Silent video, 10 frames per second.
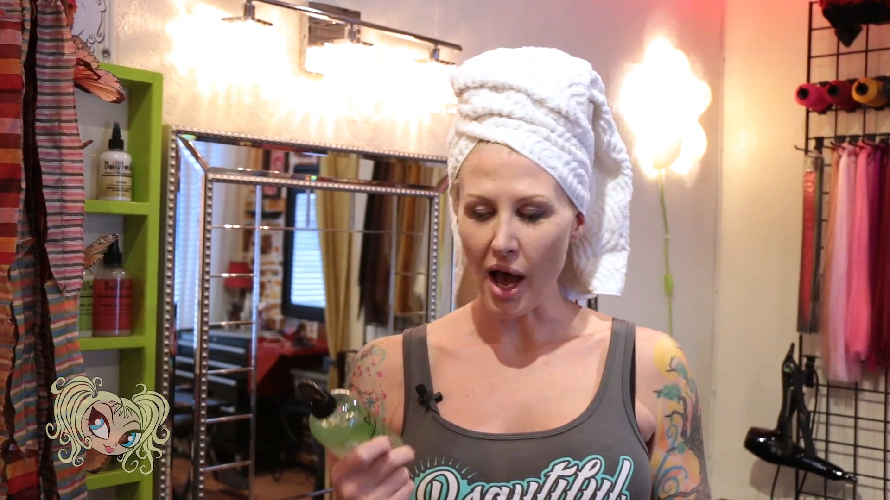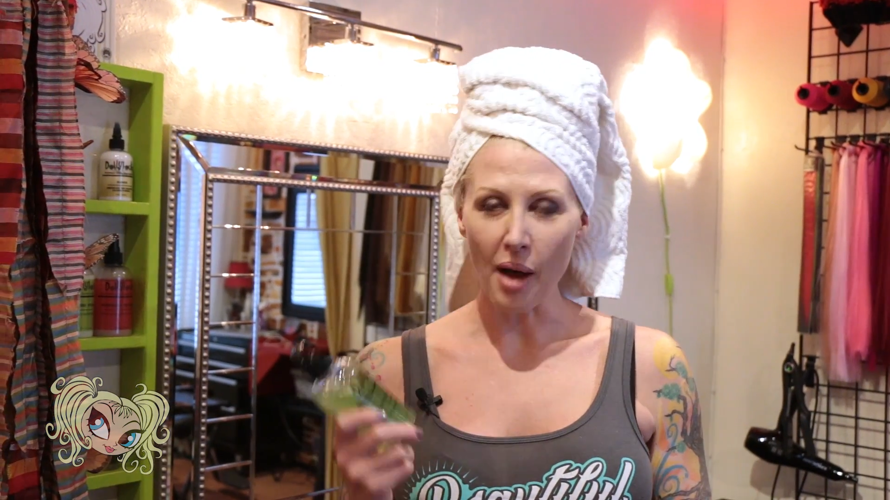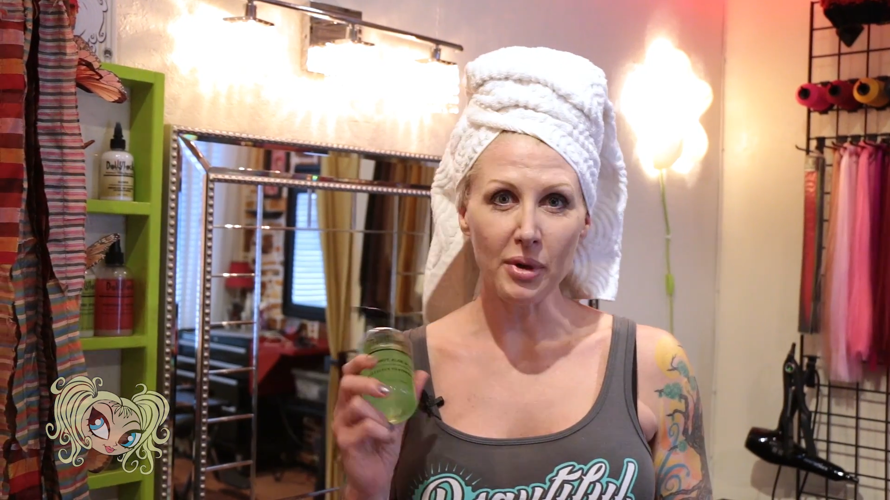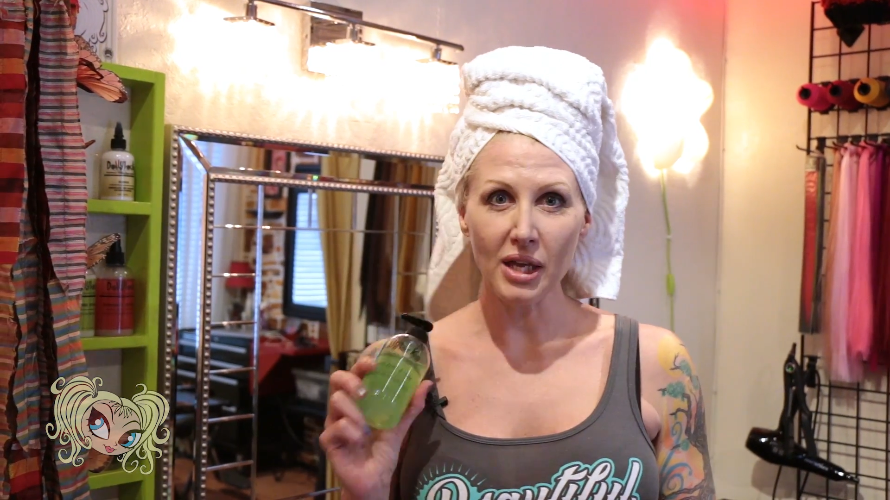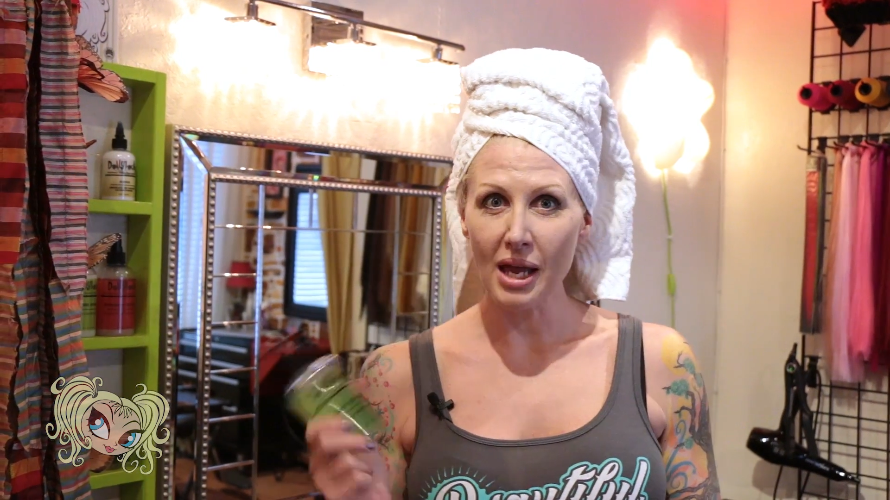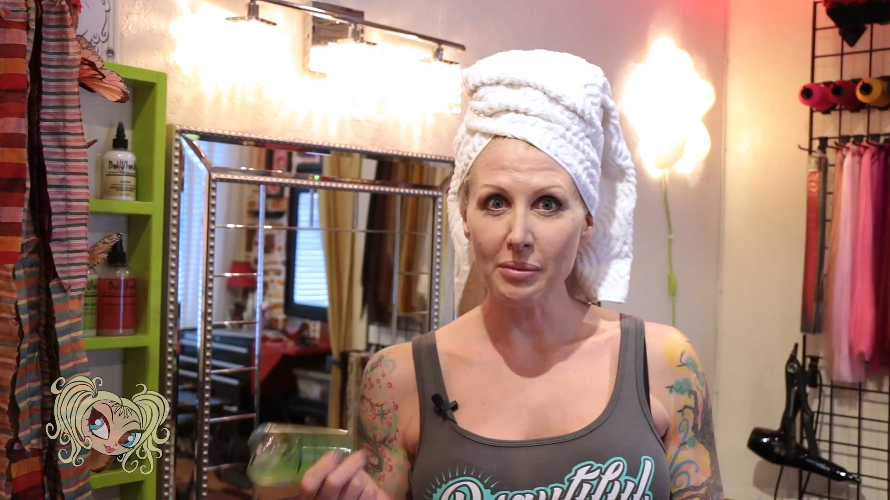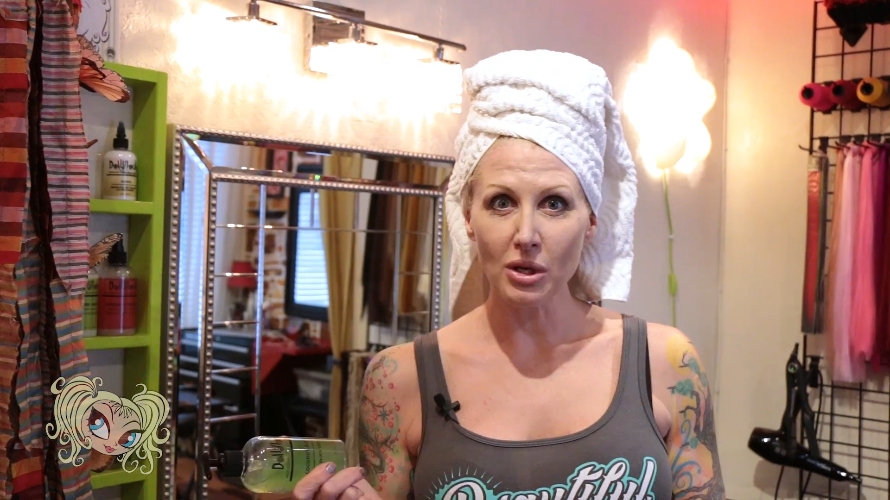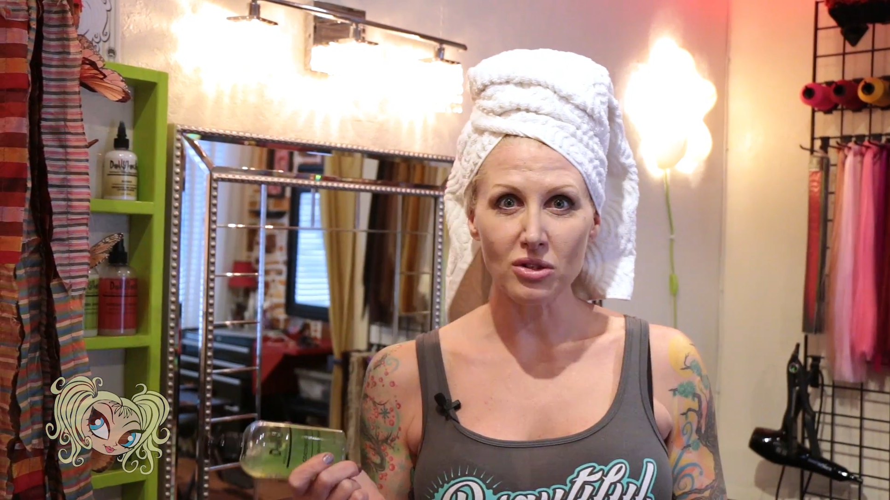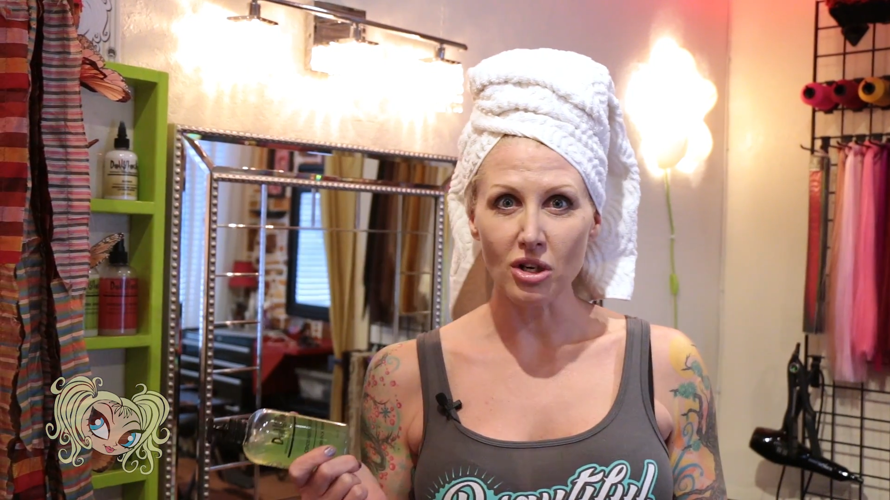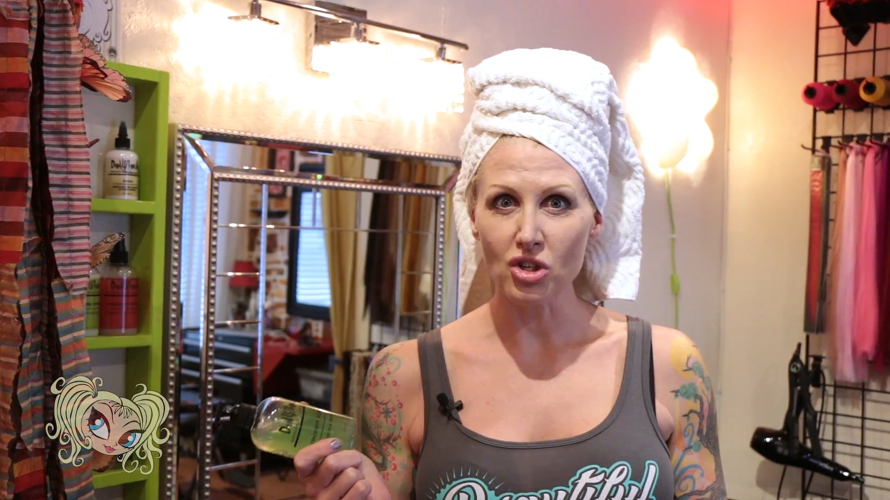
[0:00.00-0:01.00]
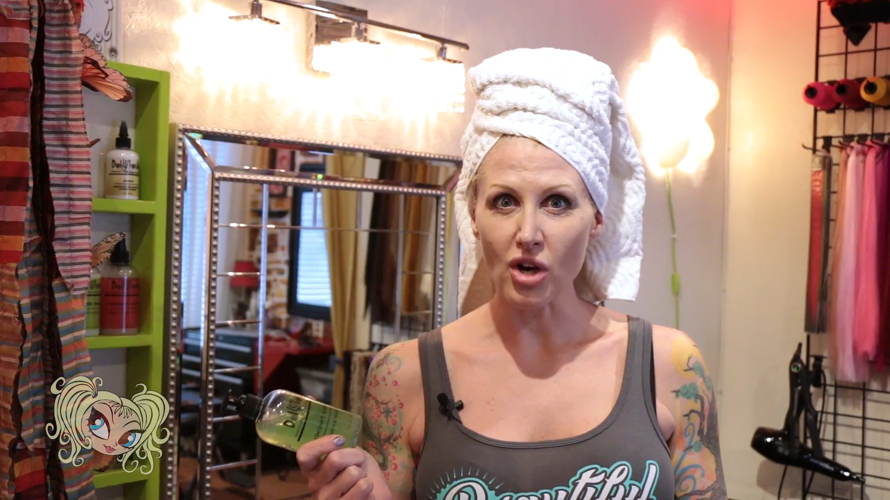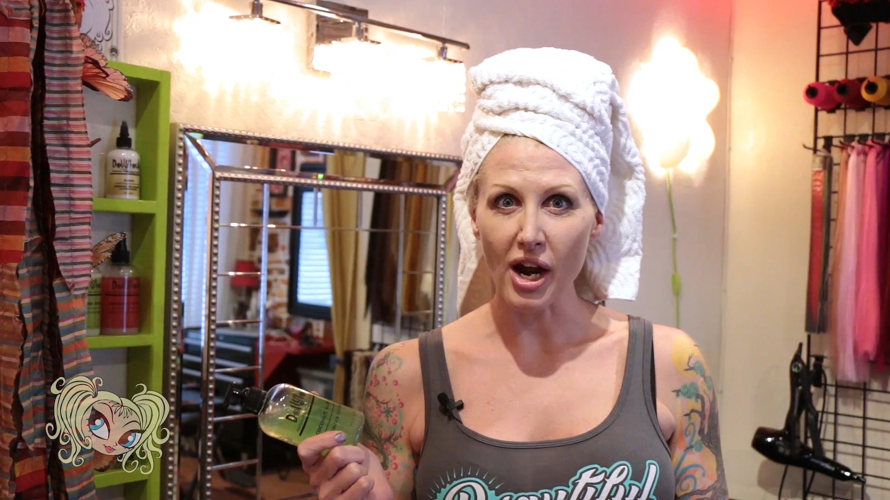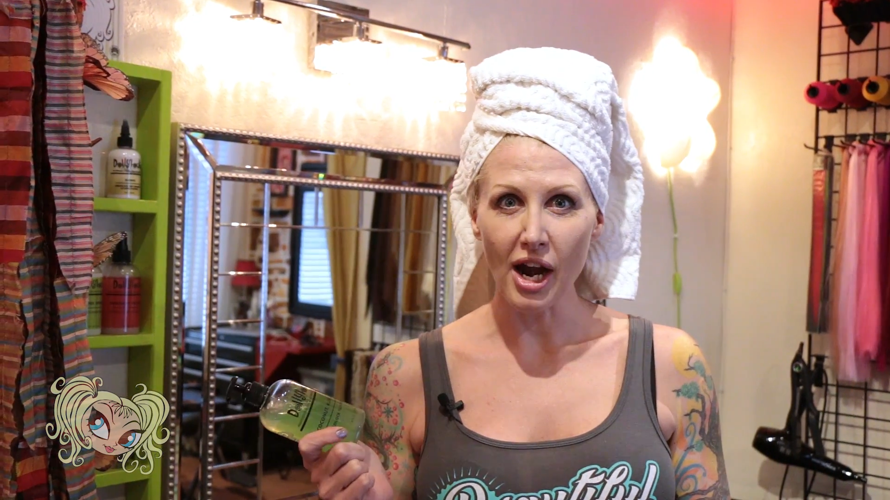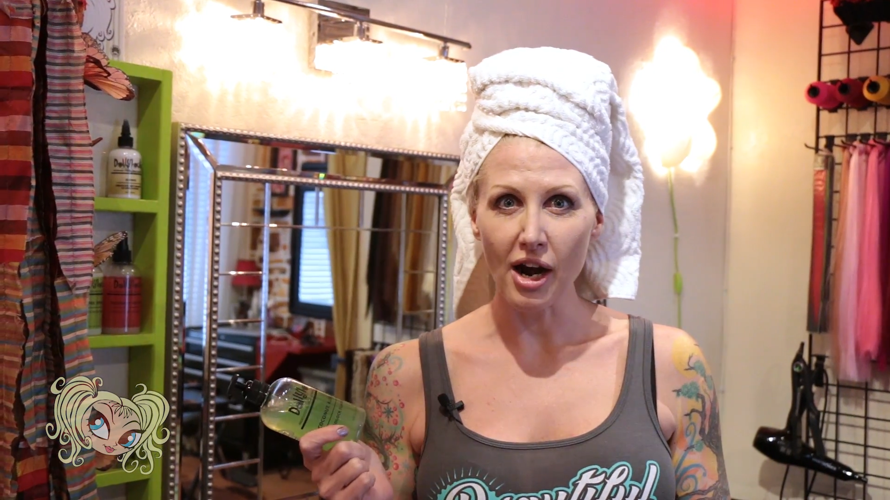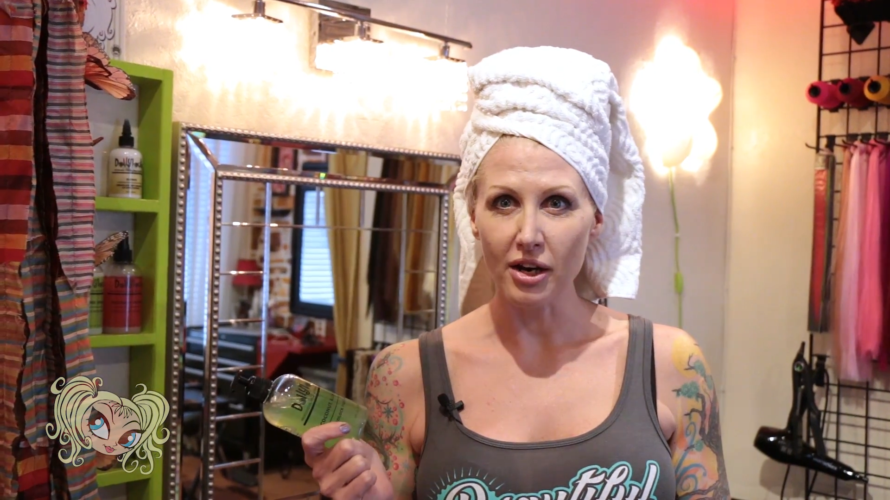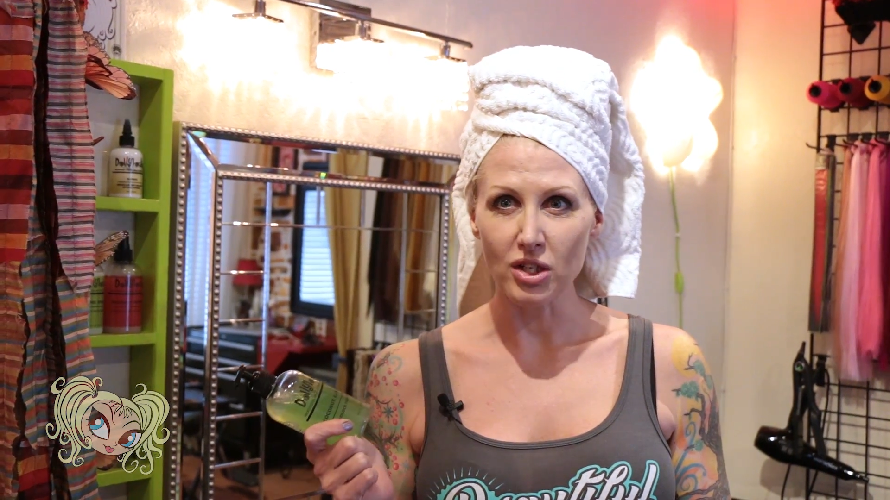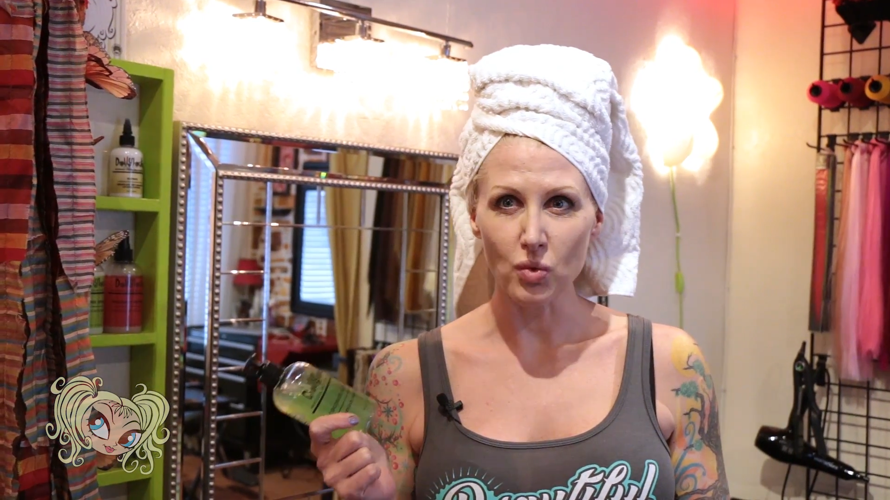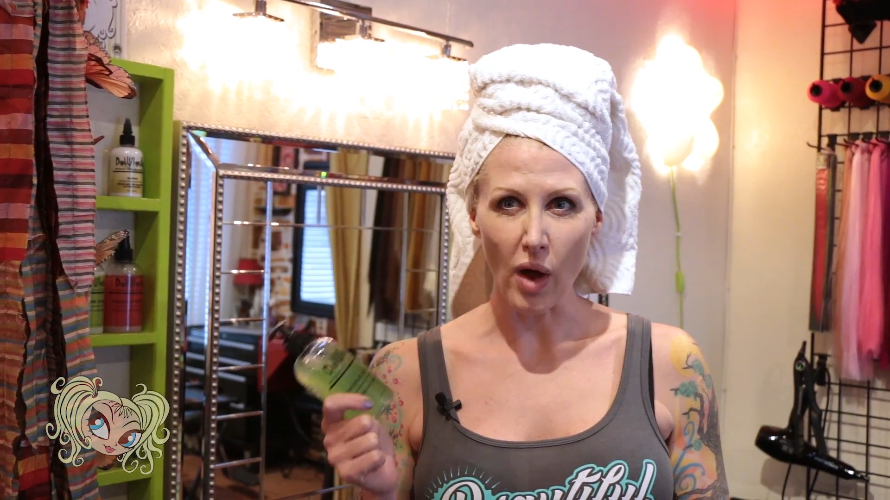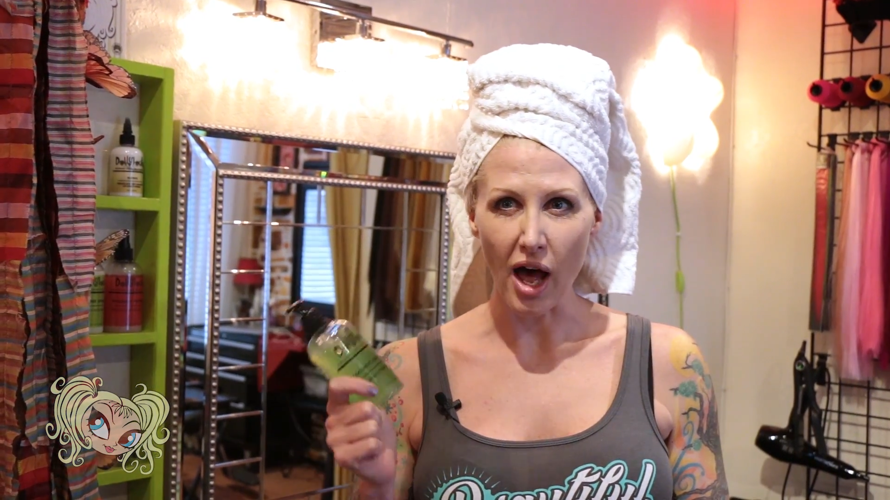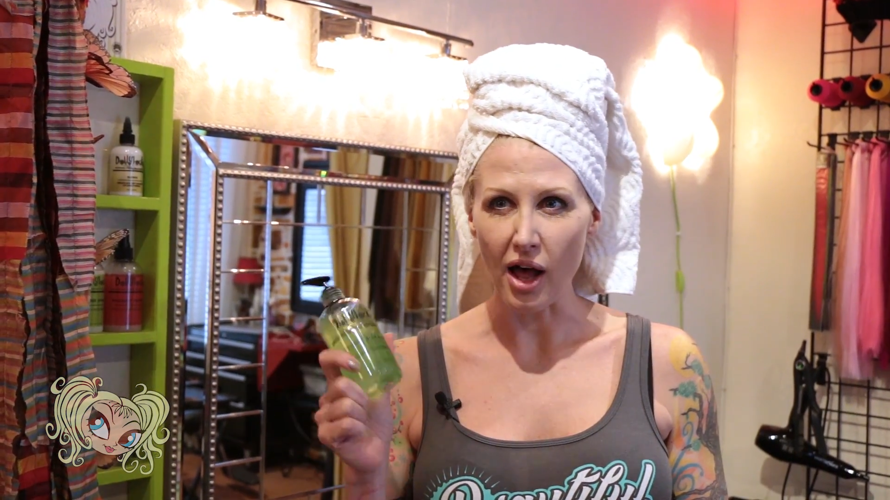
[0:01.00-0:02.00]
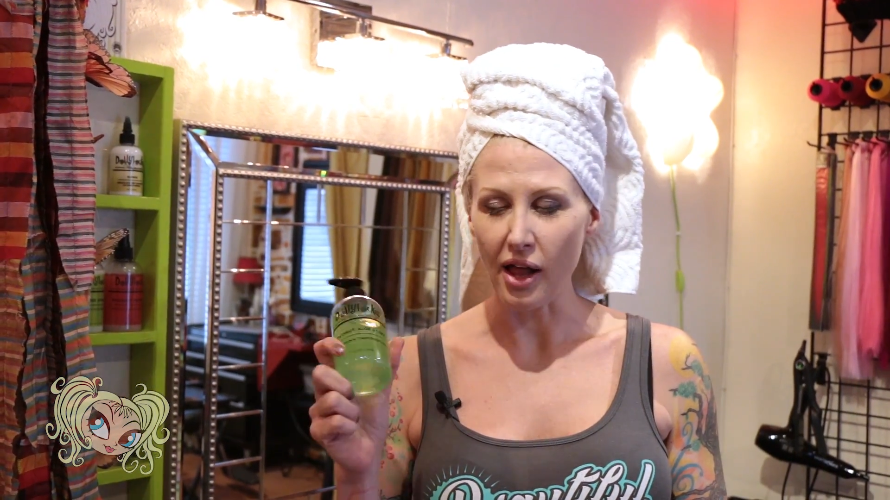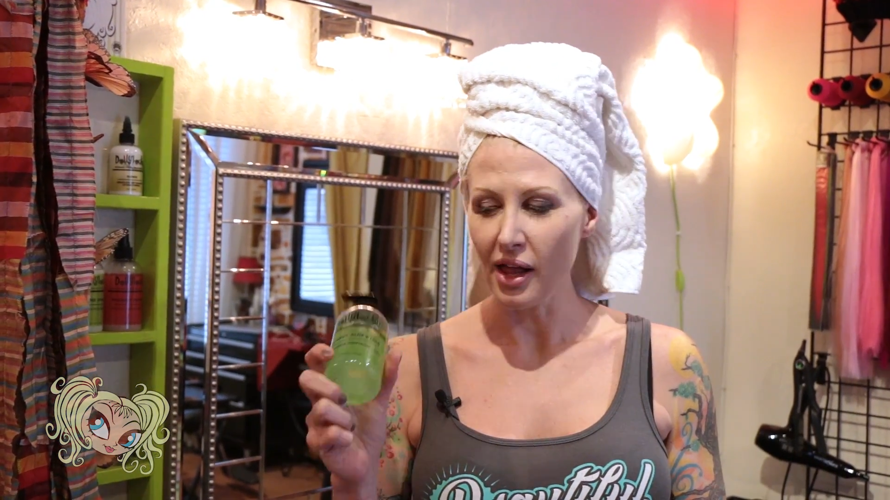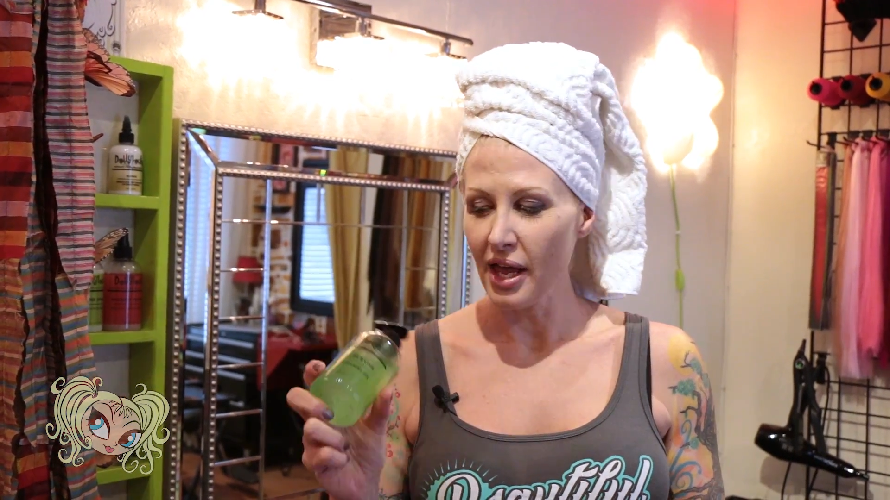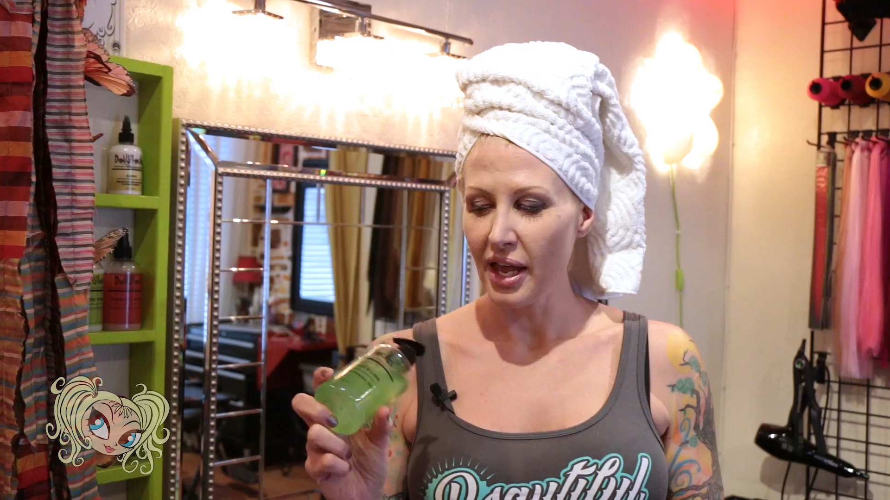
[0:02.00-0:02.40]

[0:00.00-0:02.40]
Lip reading: but it can be used on dry hair as well.